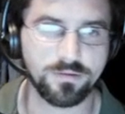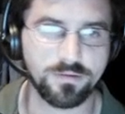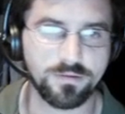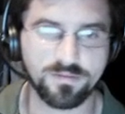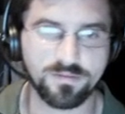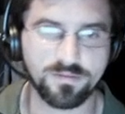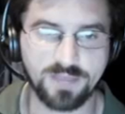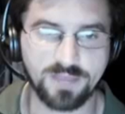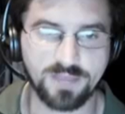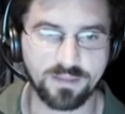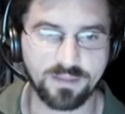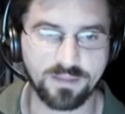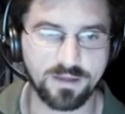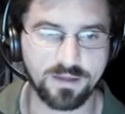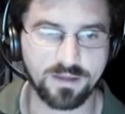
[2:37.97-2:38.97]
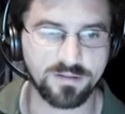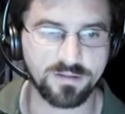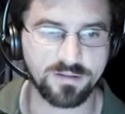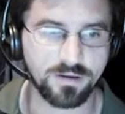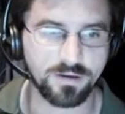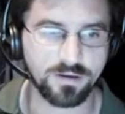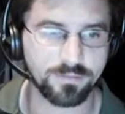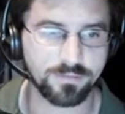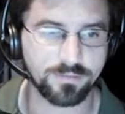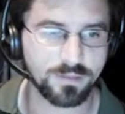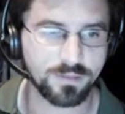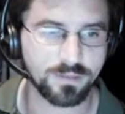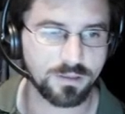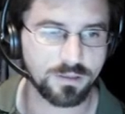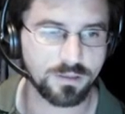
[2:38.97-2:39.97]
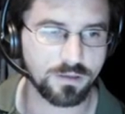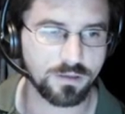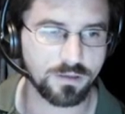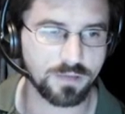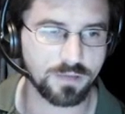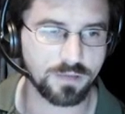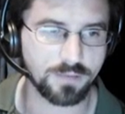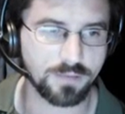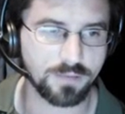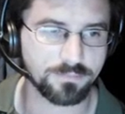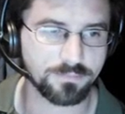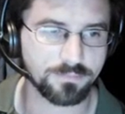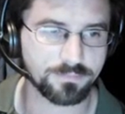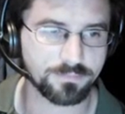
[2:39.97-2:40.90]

use the fact that it's here. Okay.